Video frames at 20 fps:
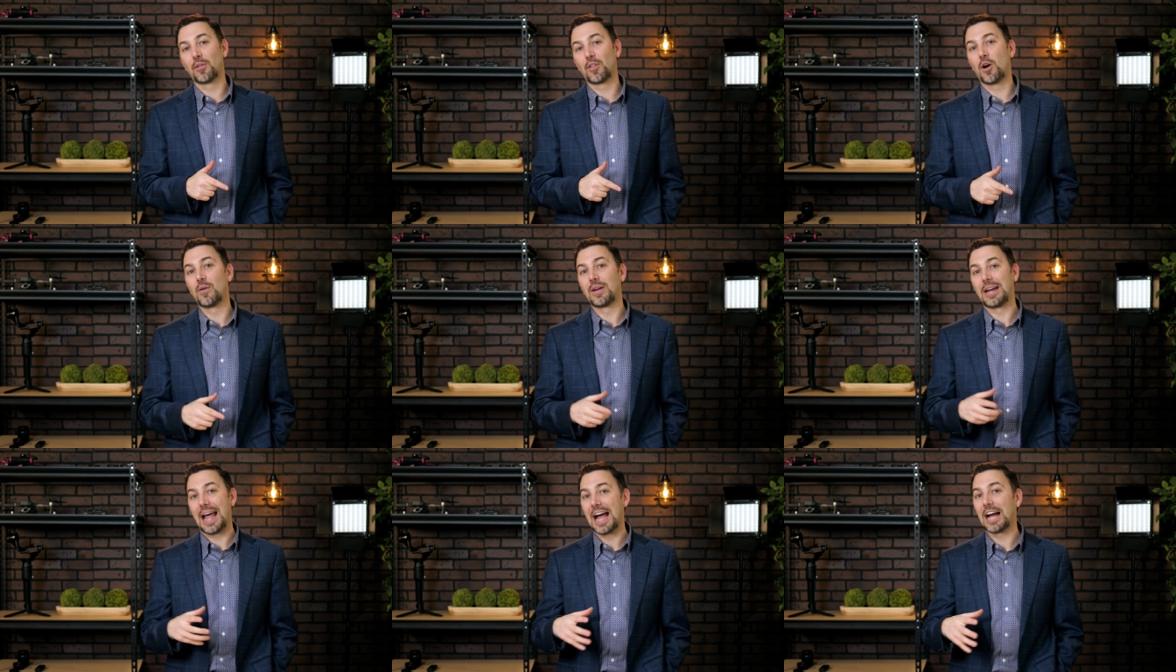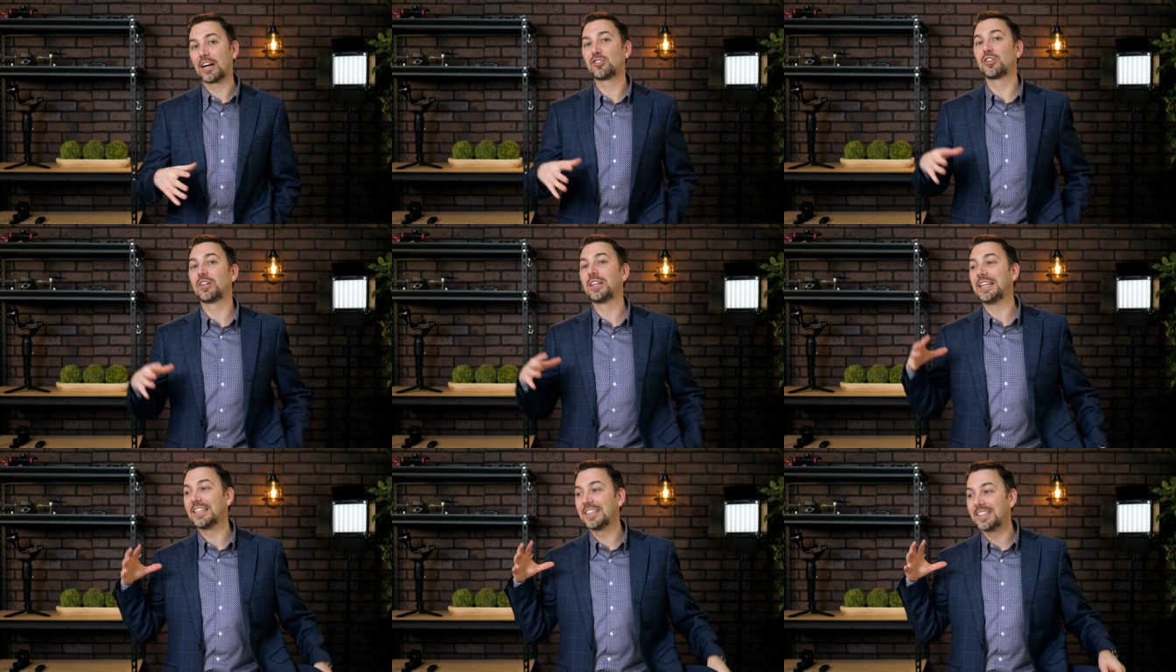though, and
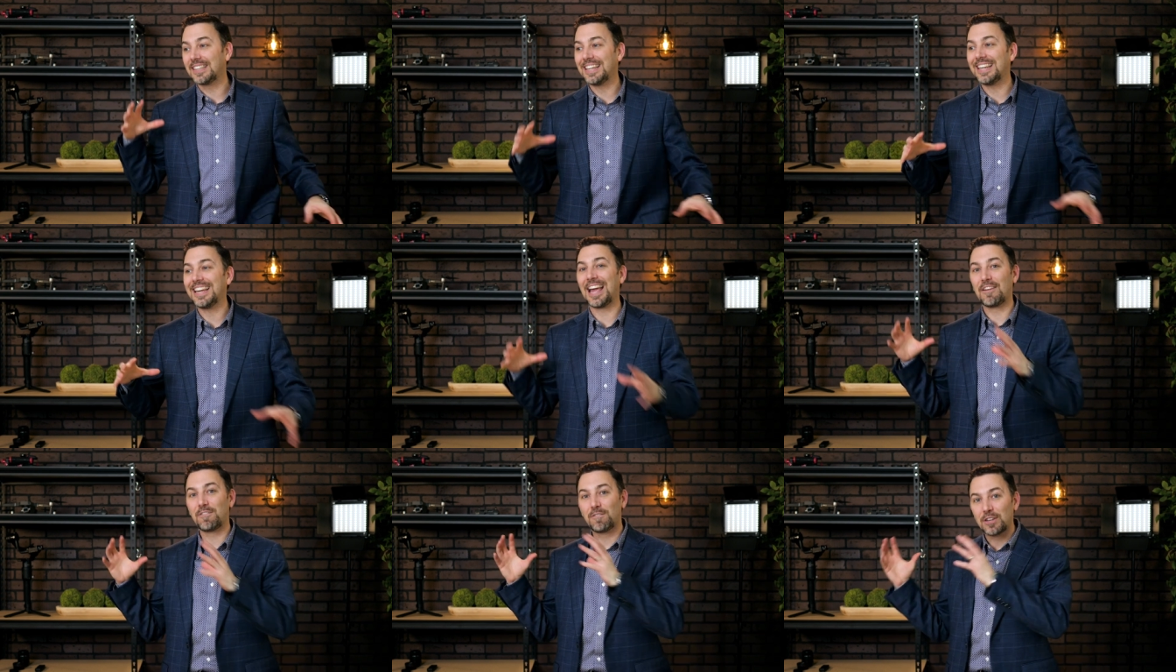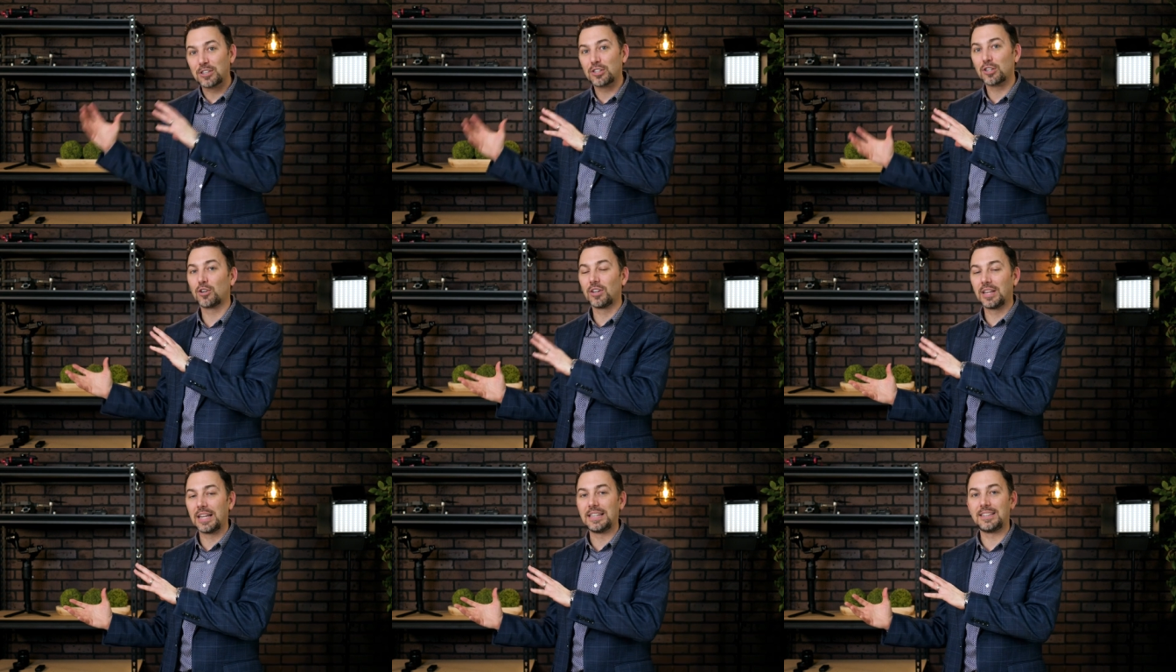actually see a
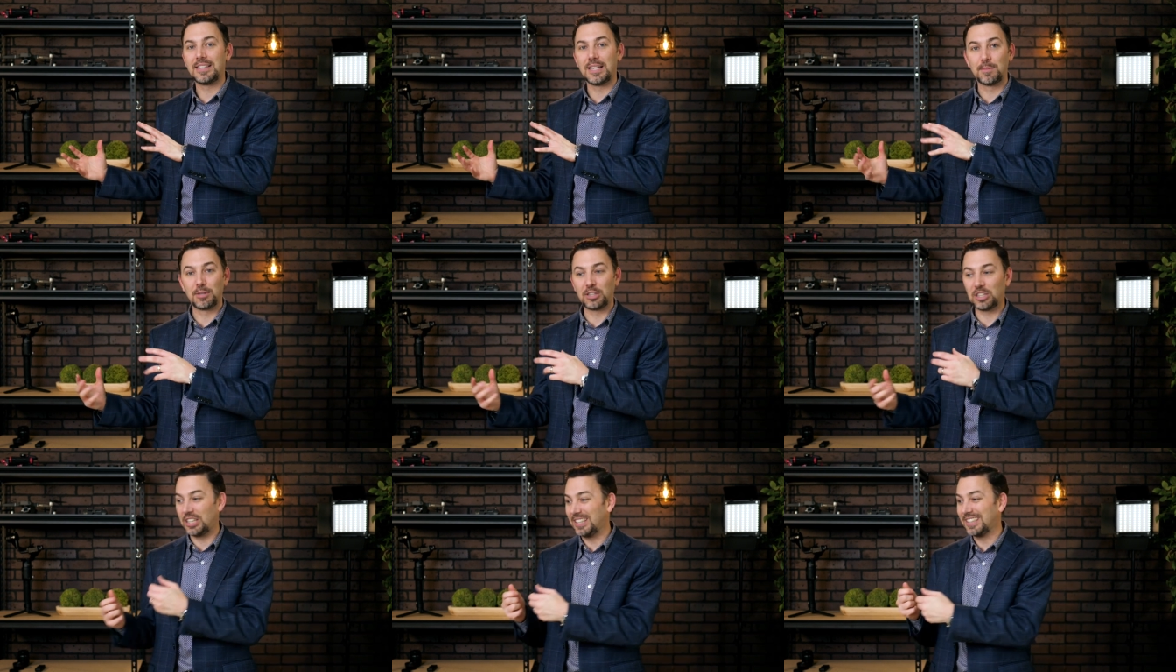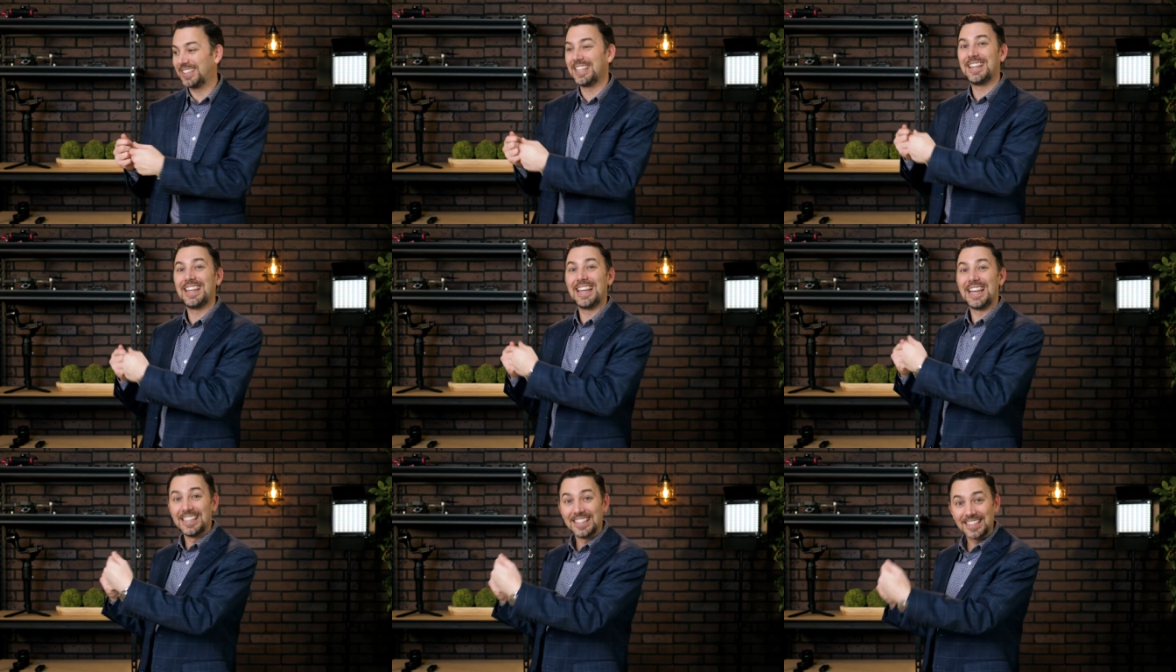physical ATM machine, see
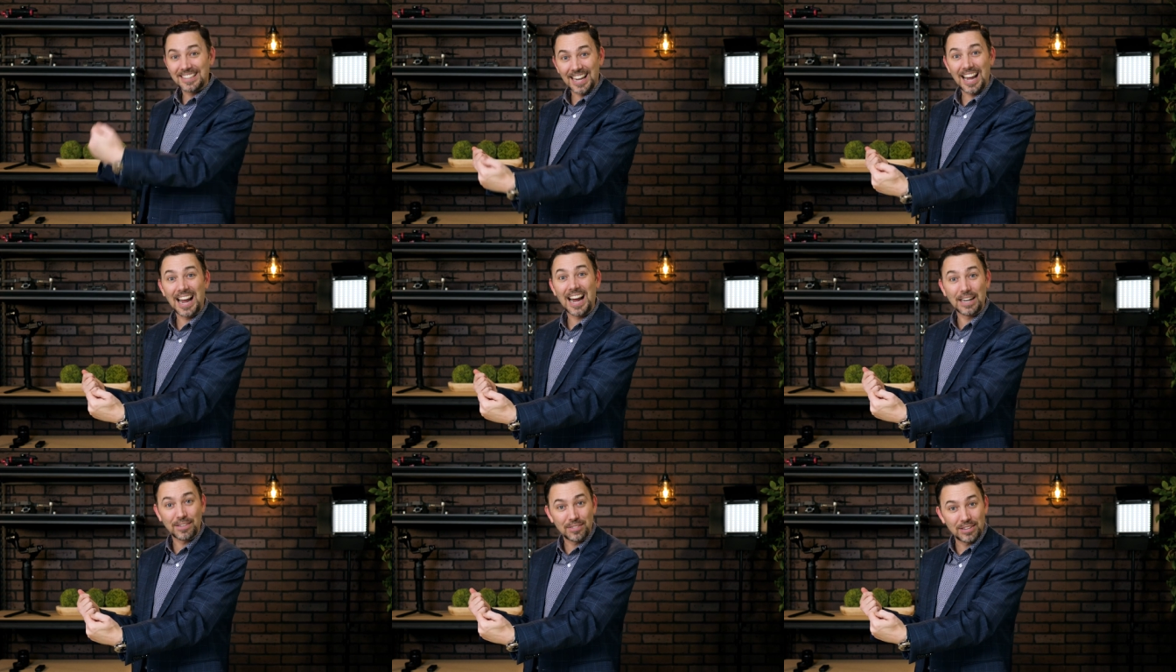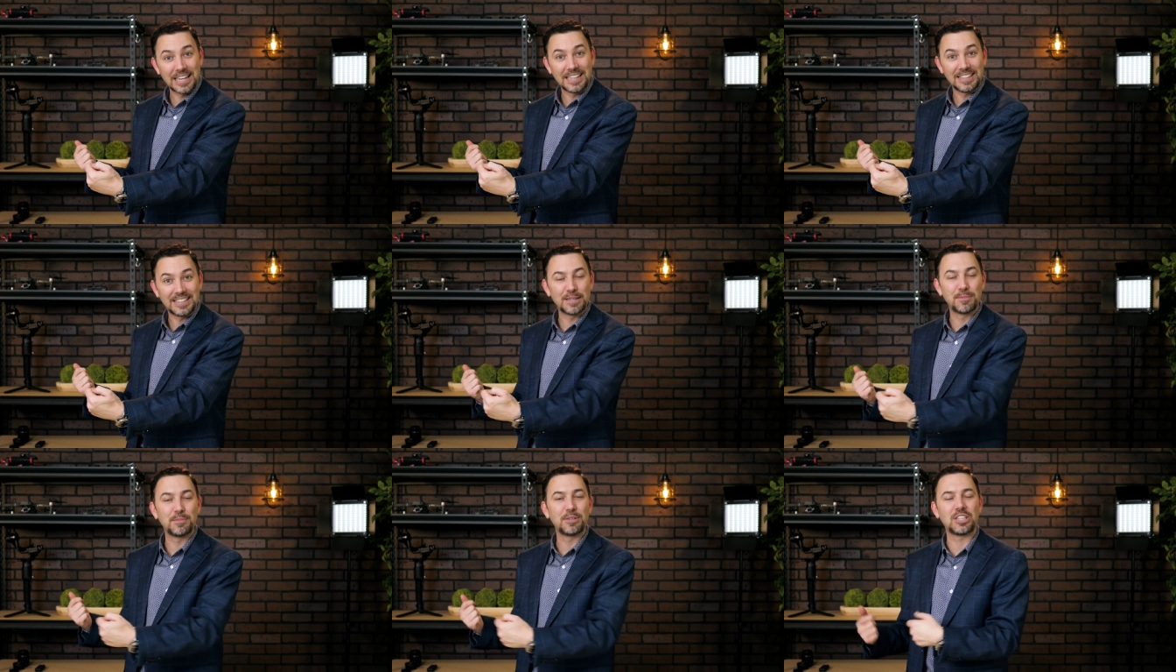the inside of an
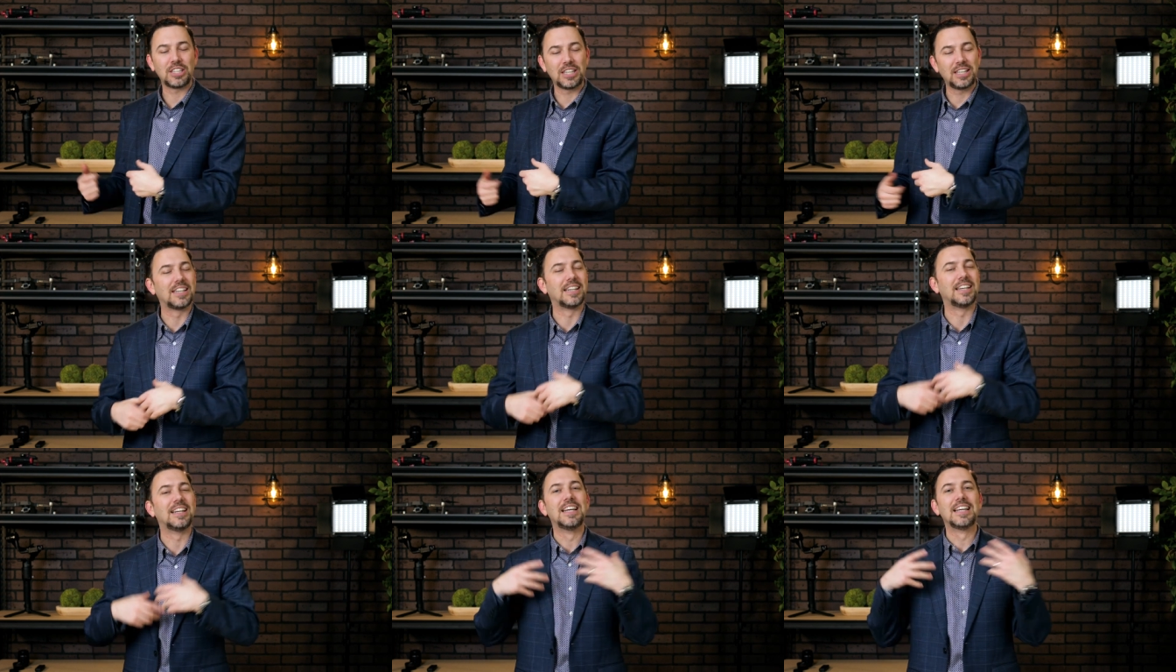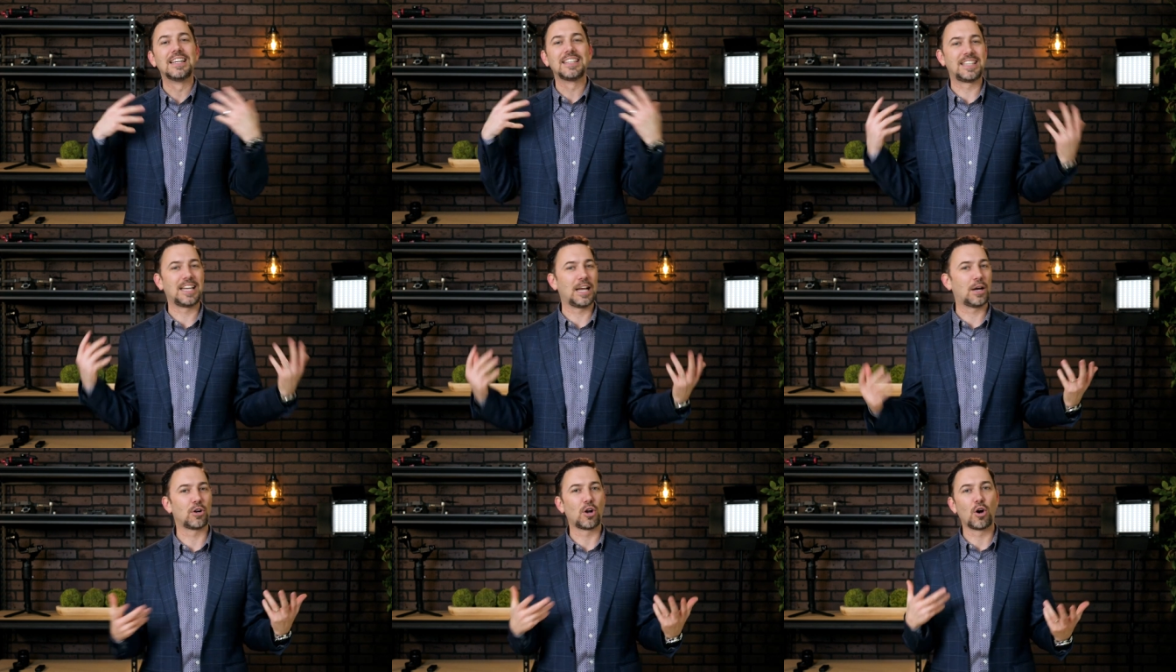ATM machine, and
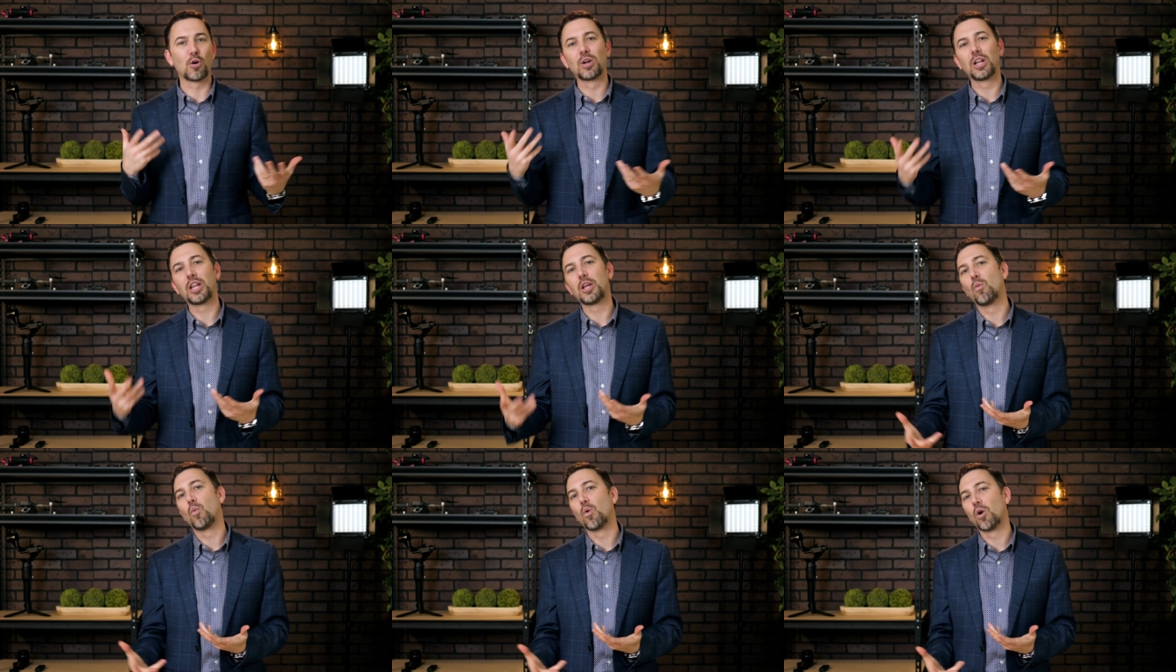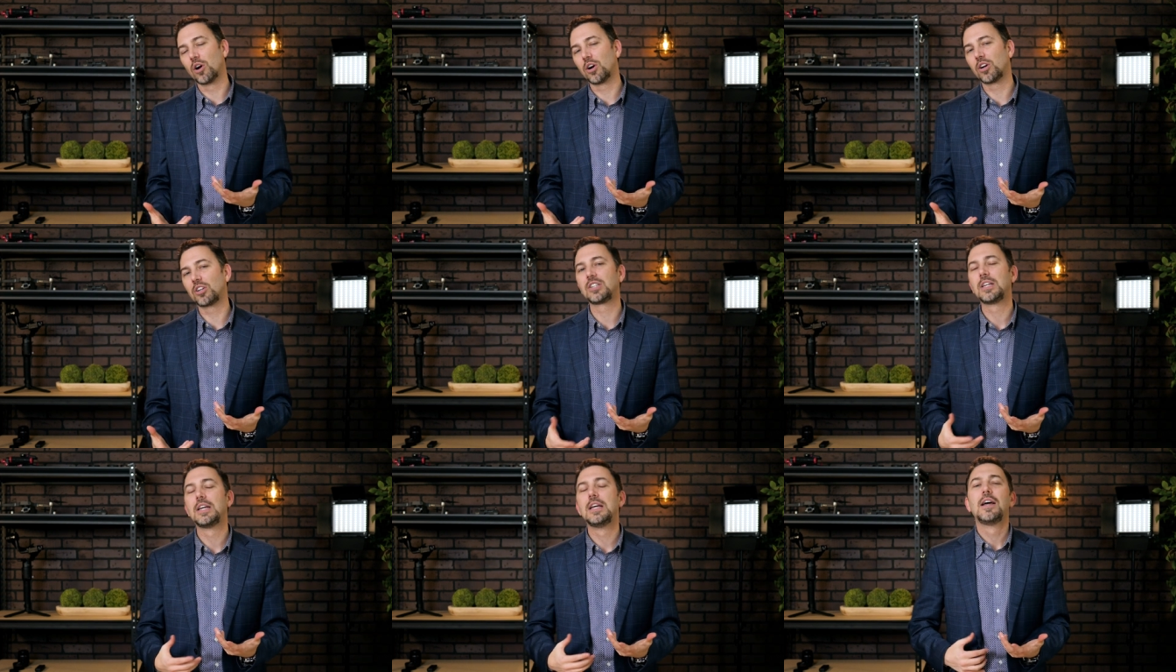see how it all really
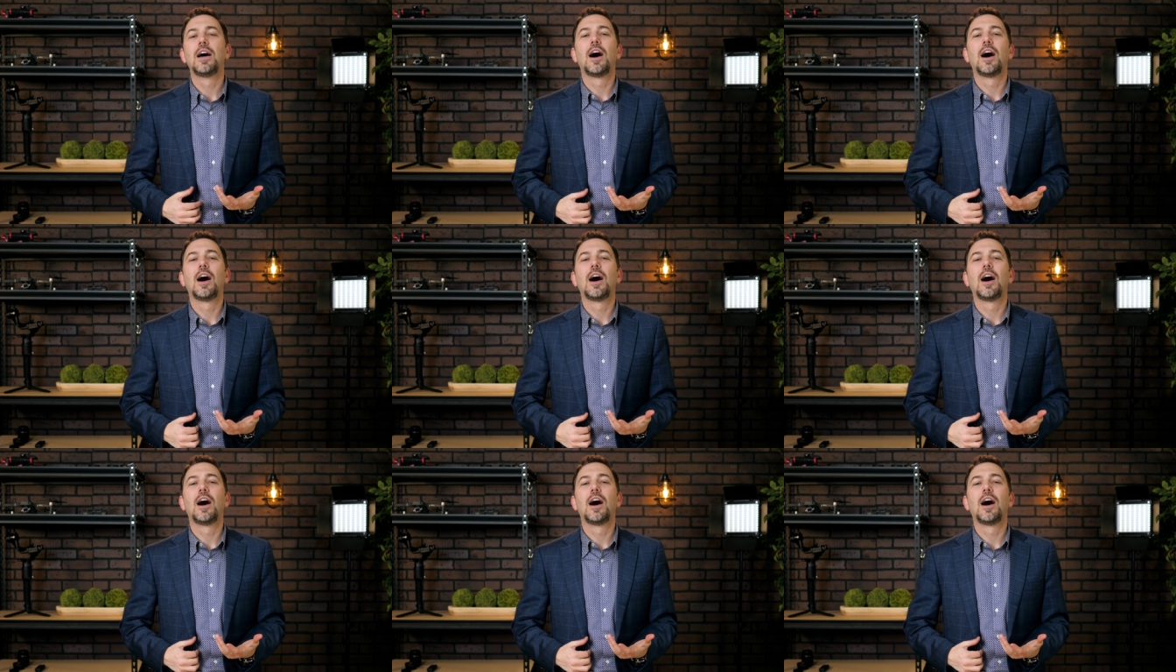works,